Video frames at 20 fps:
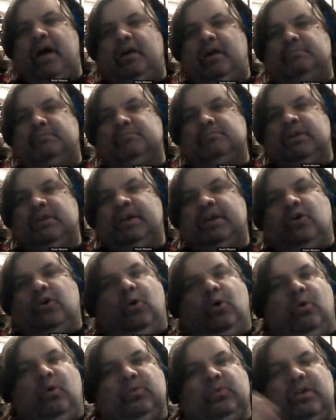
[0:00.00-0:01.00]
There
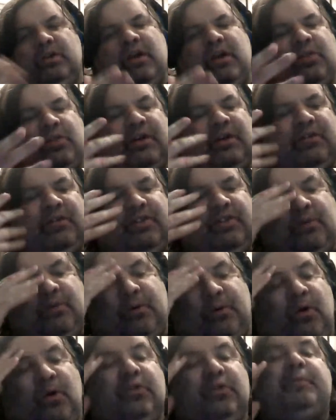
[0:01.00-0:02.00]

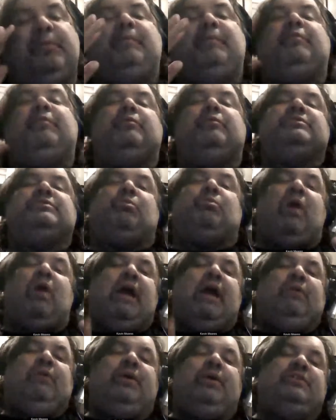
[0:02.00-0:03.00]
were older people. There was a
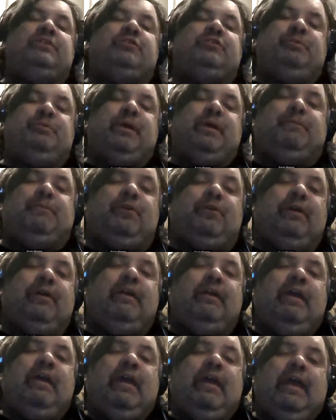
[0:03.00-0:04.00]
wide range of people,